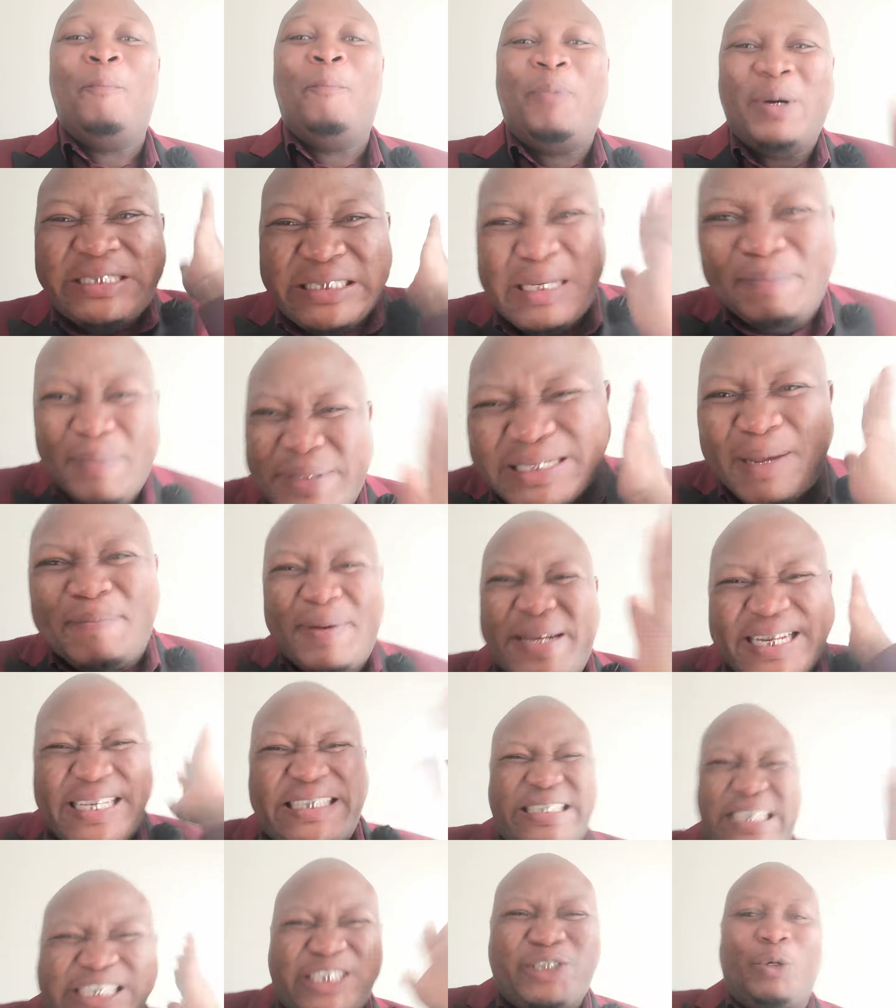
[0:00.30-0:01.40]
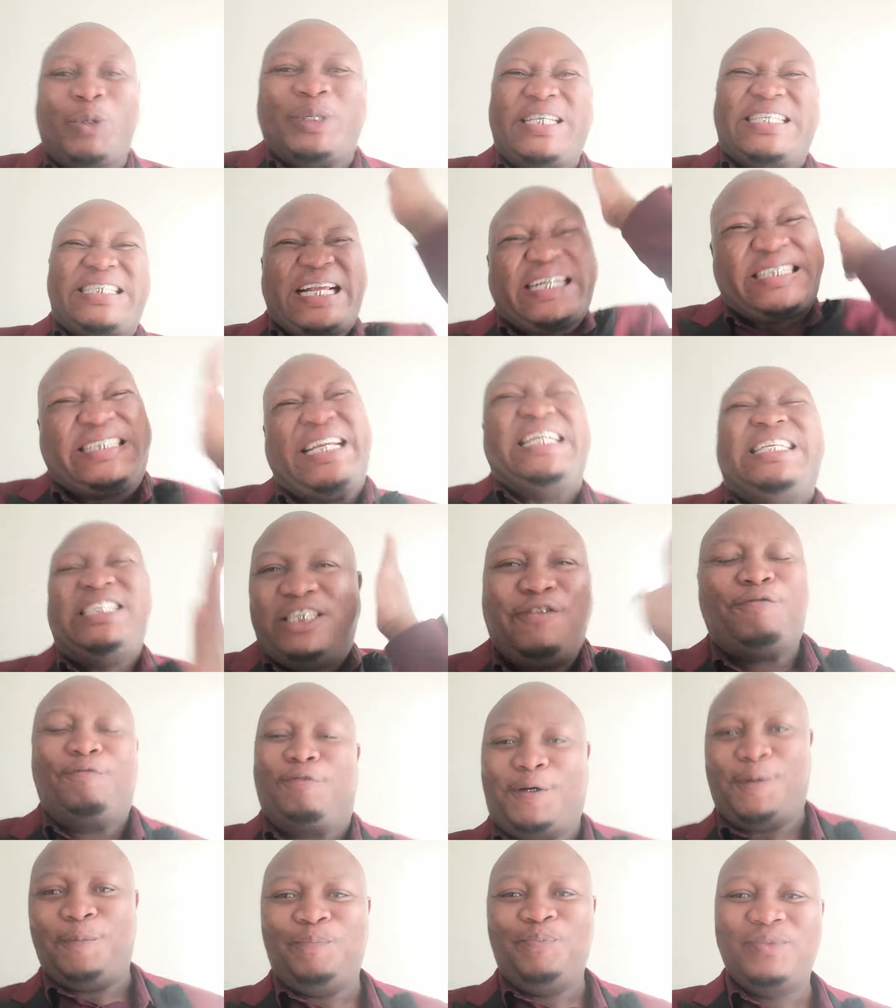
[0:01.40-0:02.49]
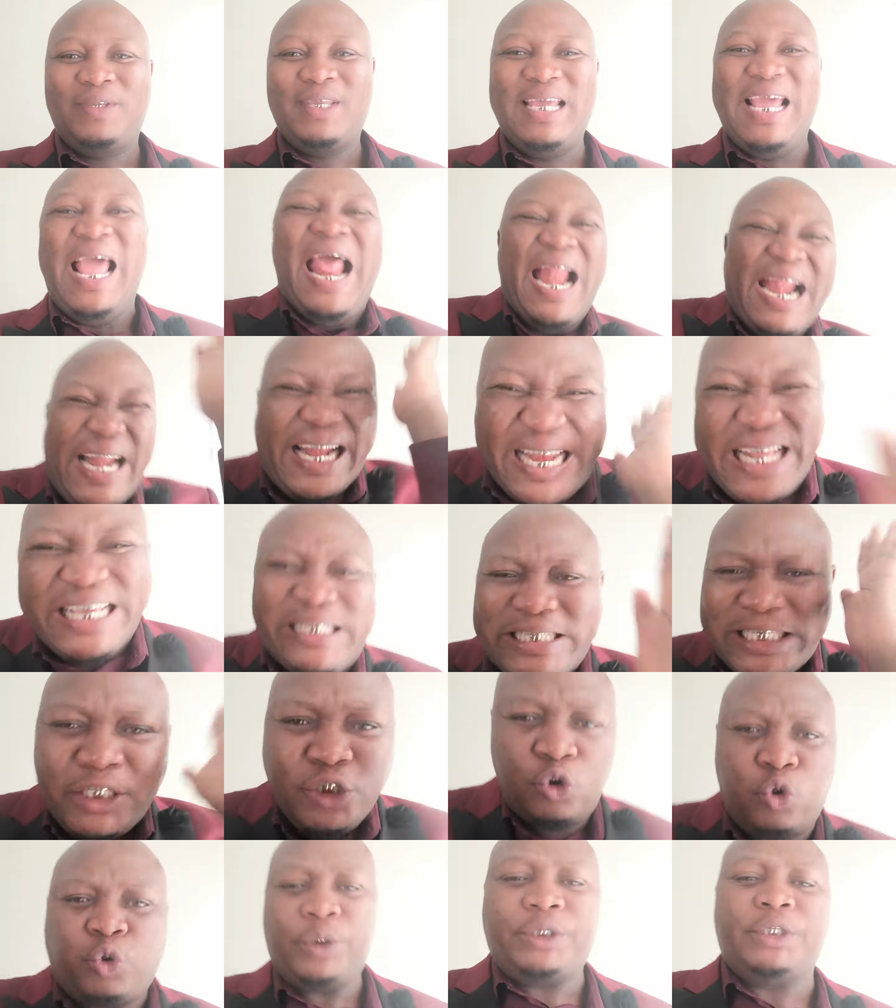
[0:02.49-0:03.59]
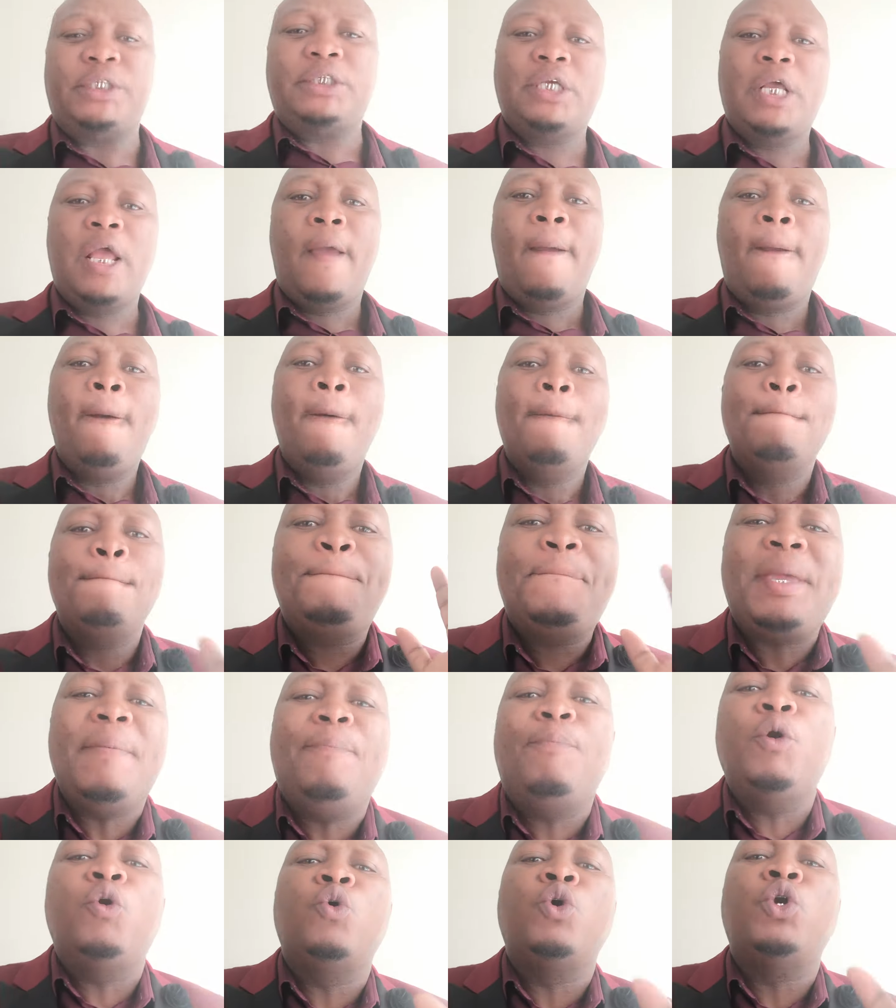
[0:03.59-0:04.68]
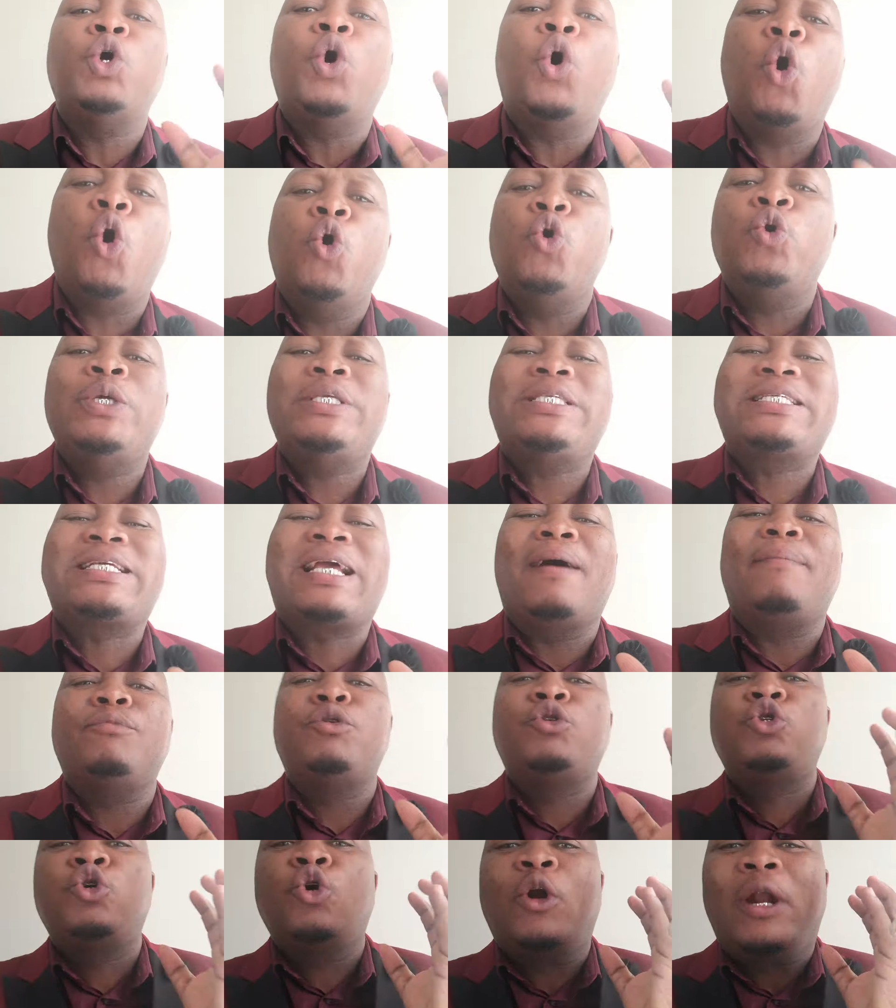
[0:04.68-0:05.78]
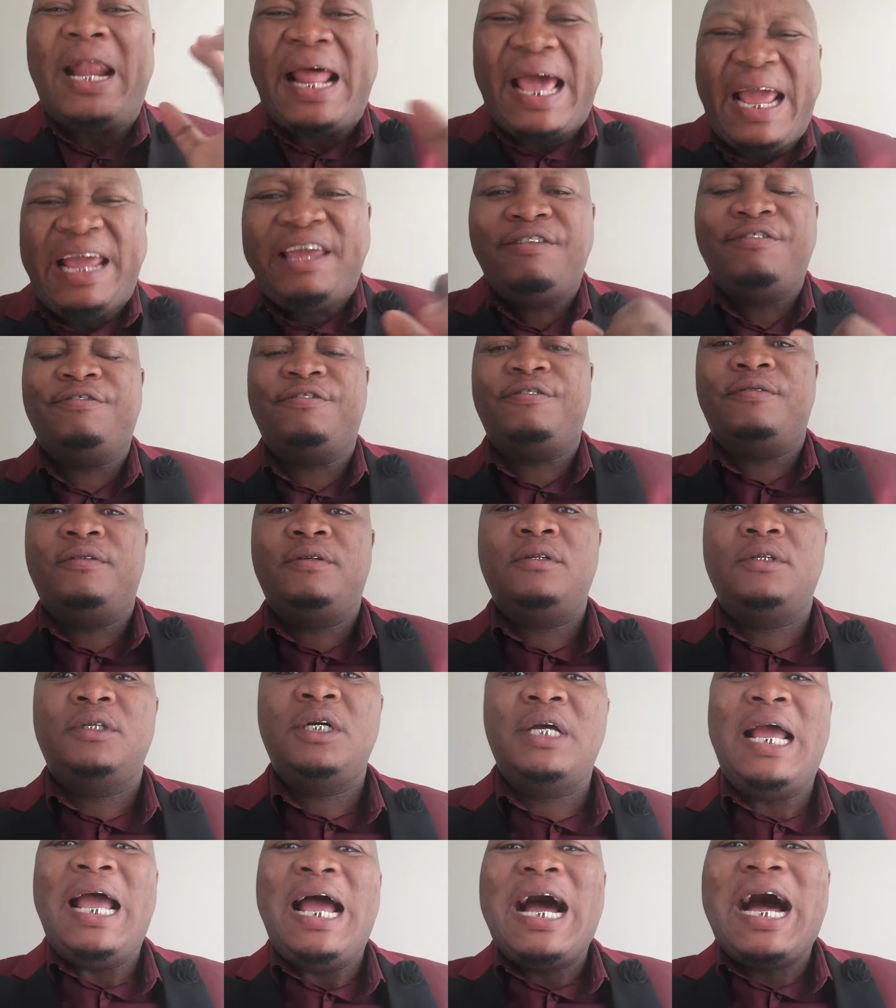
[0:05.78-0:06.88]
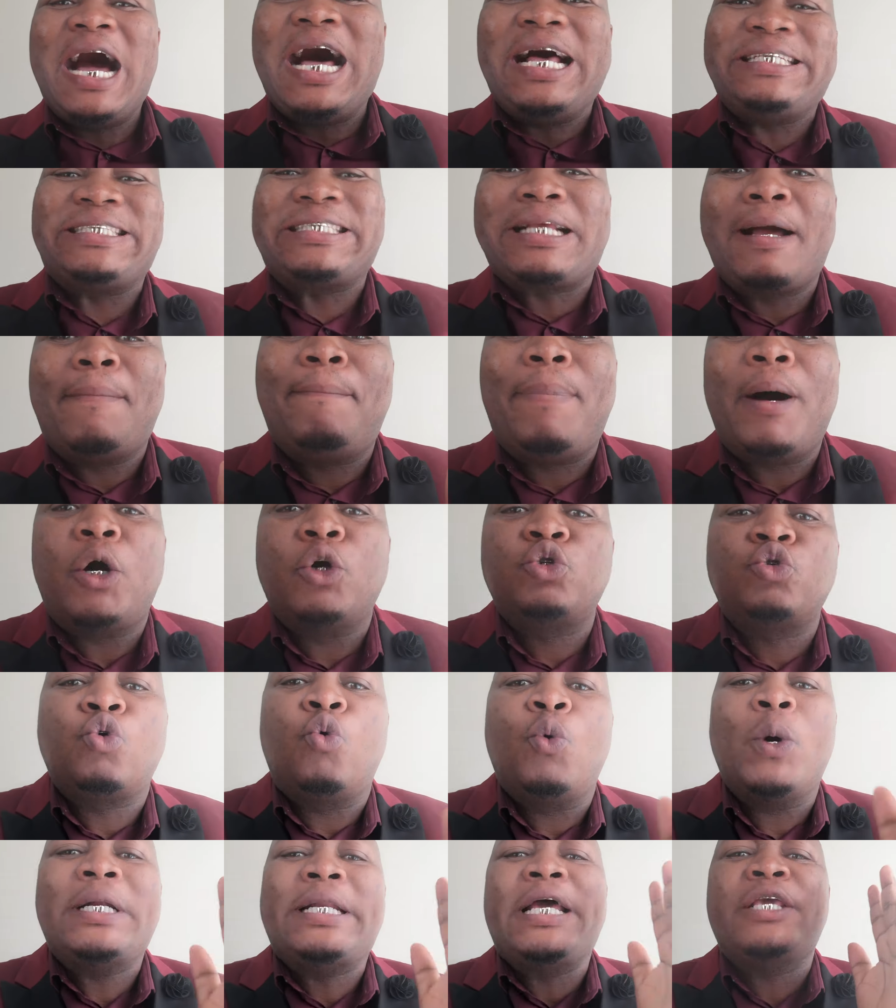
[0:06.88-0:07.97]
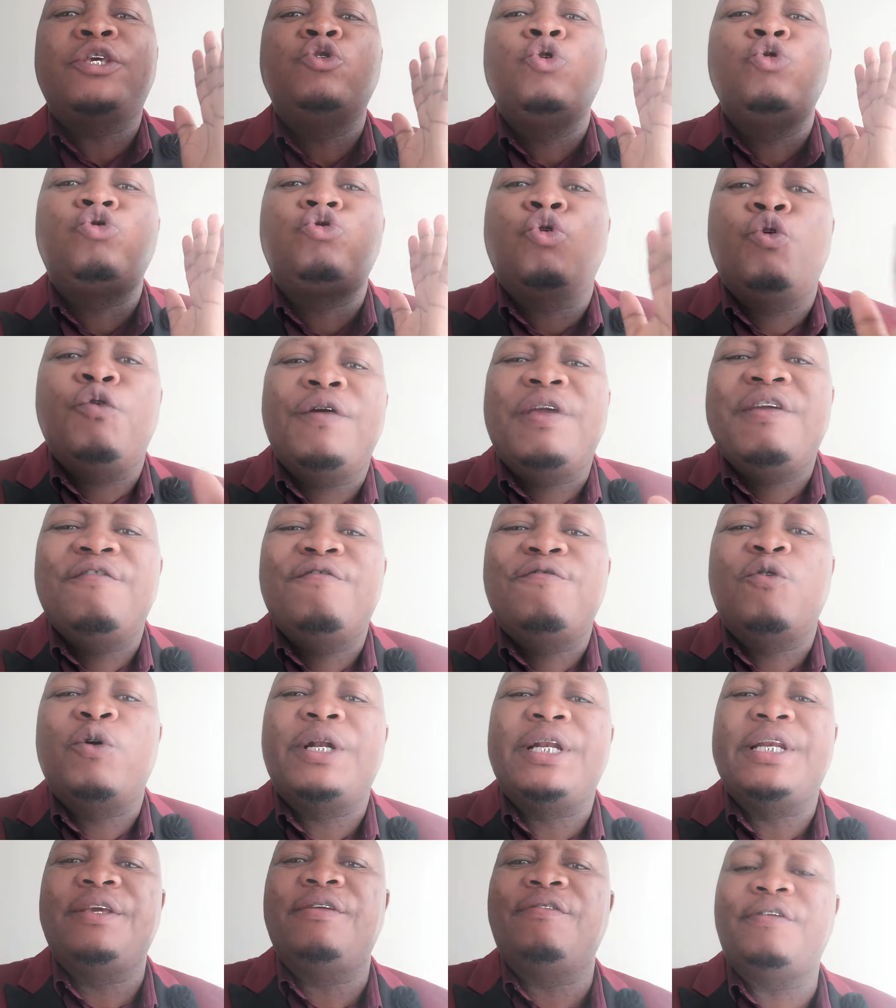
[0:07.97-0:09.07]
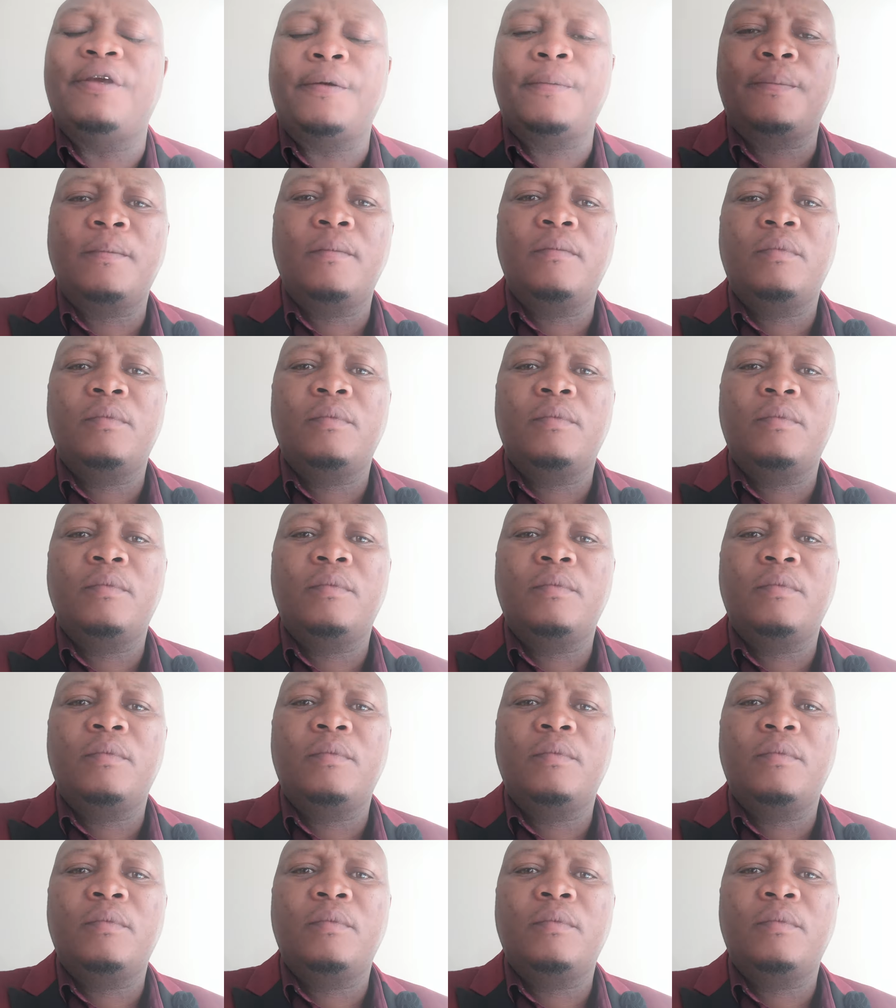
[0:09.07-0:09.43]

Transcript: But listen to this attentively. Listen to this. People will always come to your life. Ask about what are you doing for living.